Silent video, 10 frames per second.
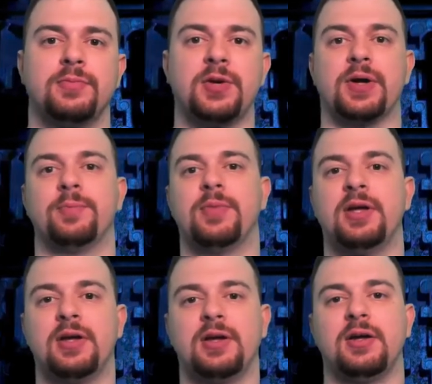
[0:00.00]
Anyway,
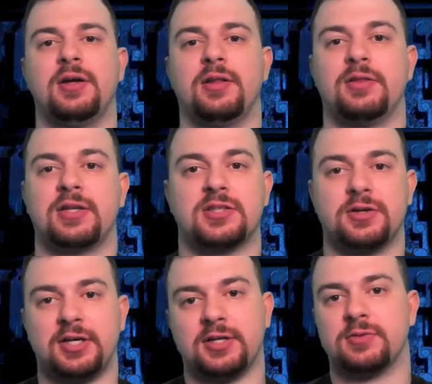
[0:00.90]
that's all
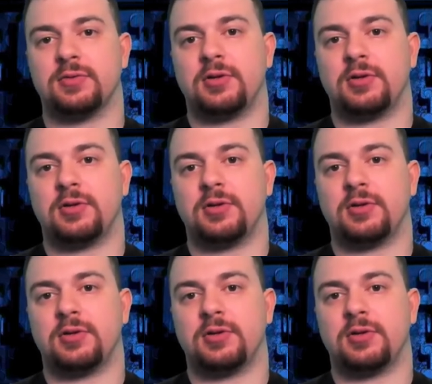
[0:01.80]
I got.